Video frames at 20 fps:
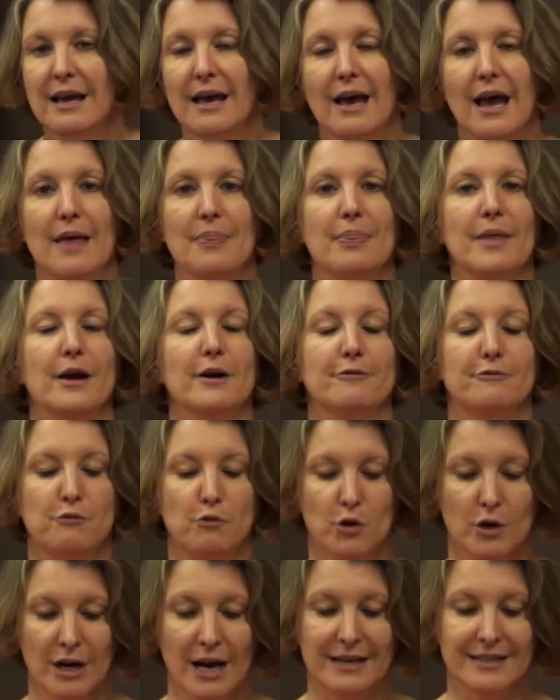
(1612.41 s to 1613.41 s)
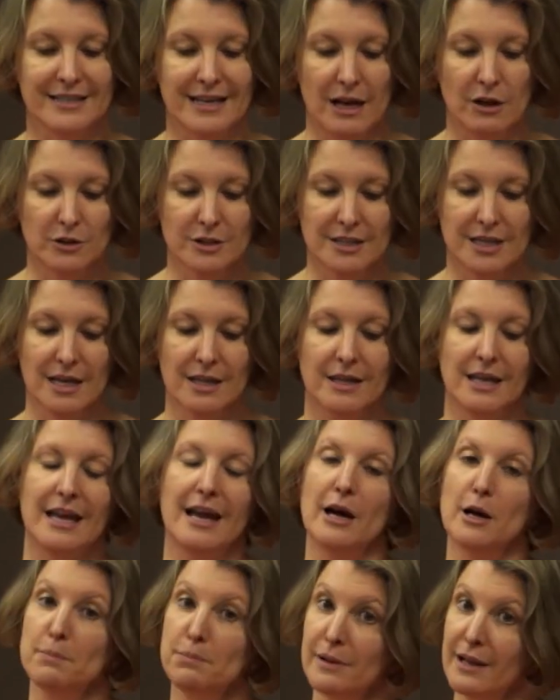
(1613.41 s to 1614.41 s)
and therefore Delta, the
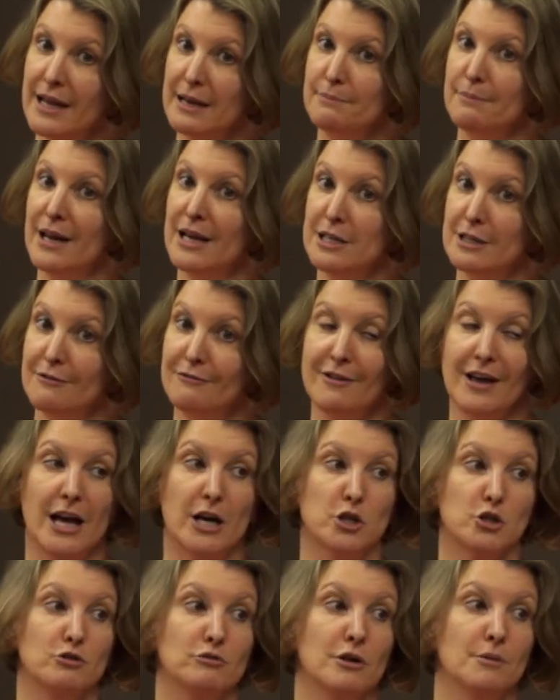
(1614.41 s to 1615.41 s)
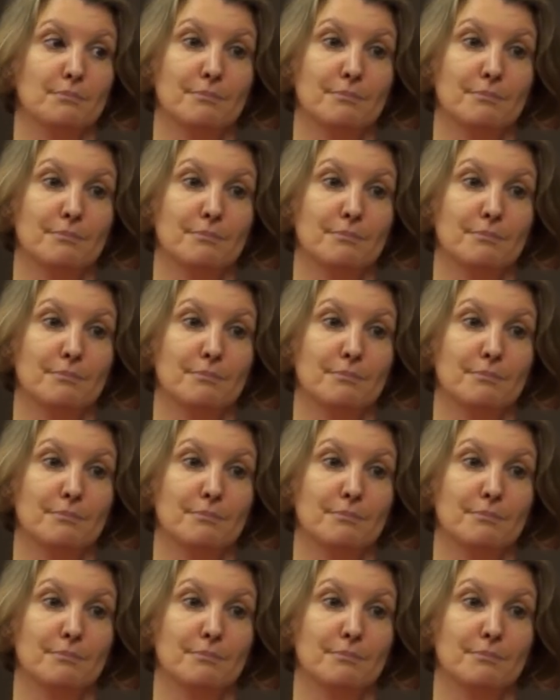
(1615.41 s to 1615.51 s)
airplane manufacturer,